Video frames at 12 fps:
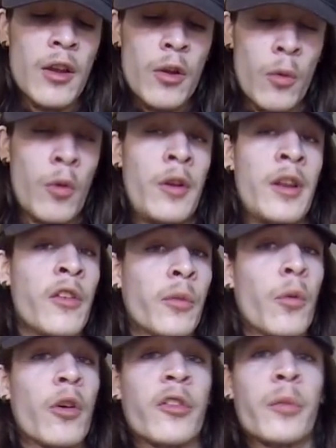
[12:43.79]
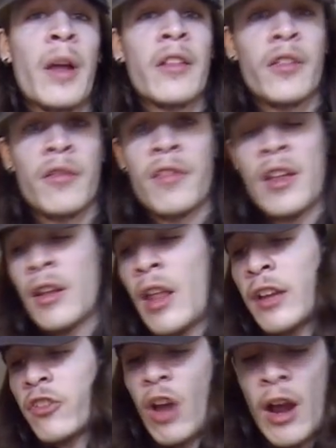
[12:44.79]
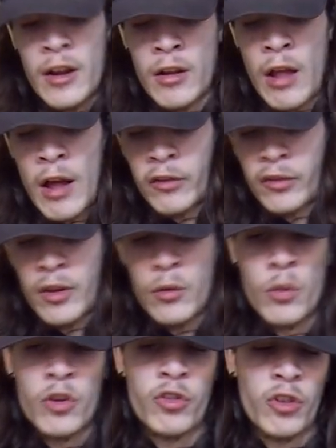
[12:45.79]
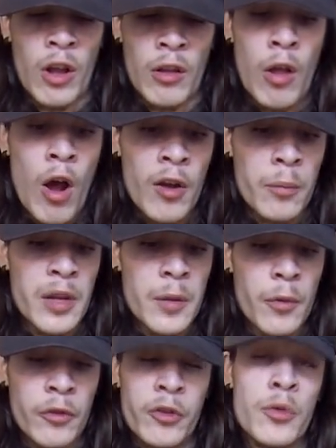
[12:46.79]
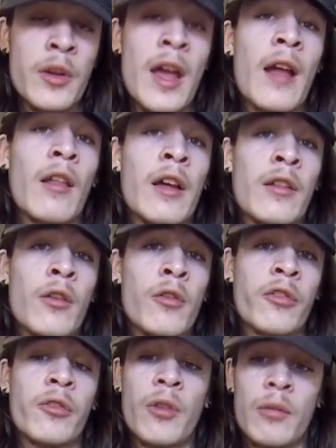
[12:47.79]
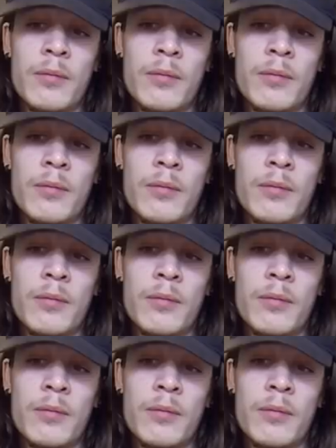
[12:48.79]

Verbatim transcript: well, it is more expensive than, like, China glass, than which a lot of people do get. Like, there's